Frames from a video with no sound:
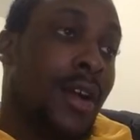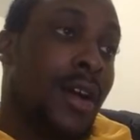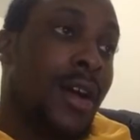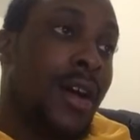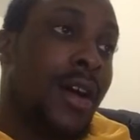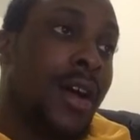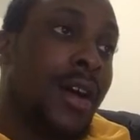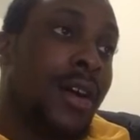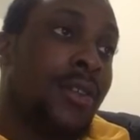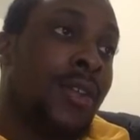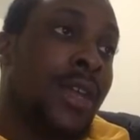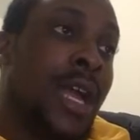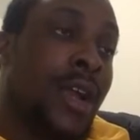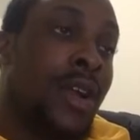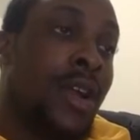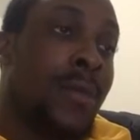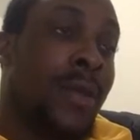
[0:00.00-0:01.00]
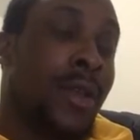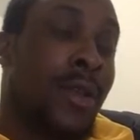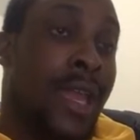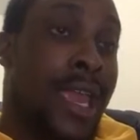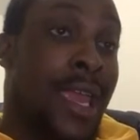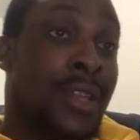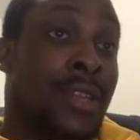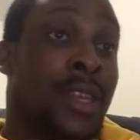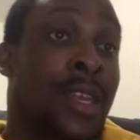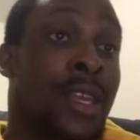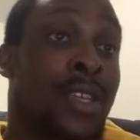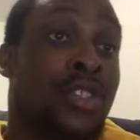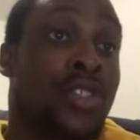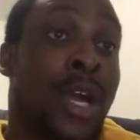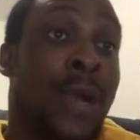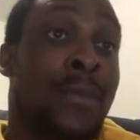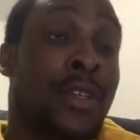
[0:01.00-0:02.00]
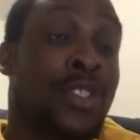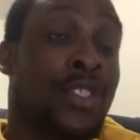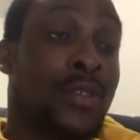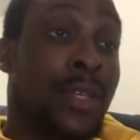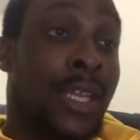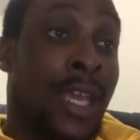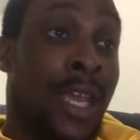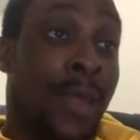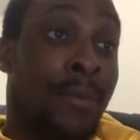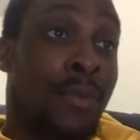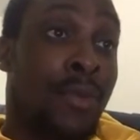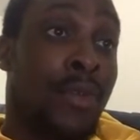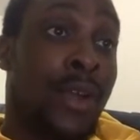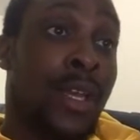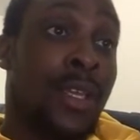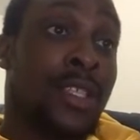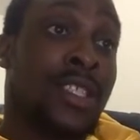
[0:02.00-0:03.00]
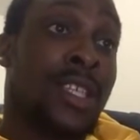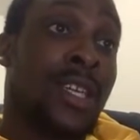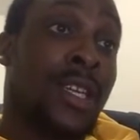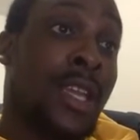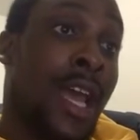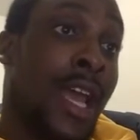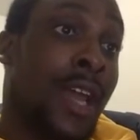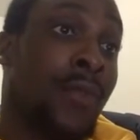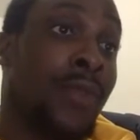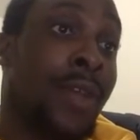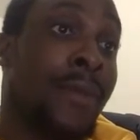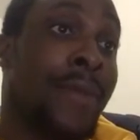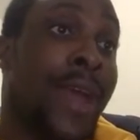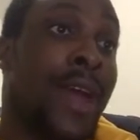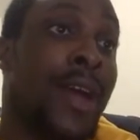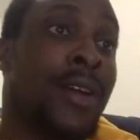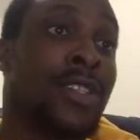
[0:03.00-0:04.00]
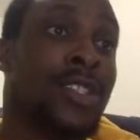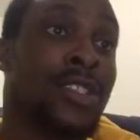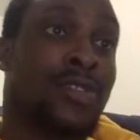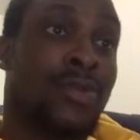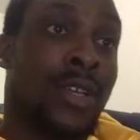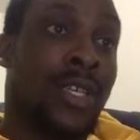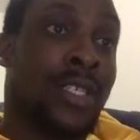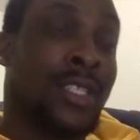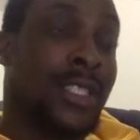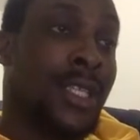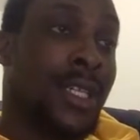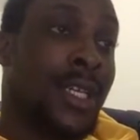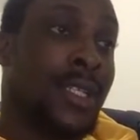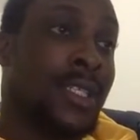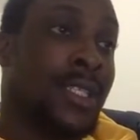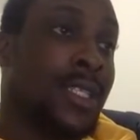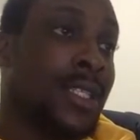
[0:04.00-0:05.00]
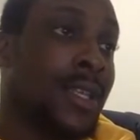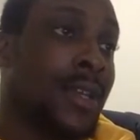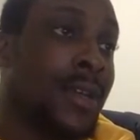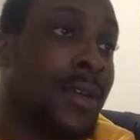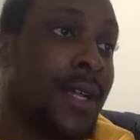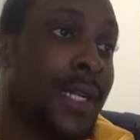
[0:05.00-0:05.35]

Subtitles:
You got Carmelo Anthony dropping 28 points, 9 rebounds, 3 assists.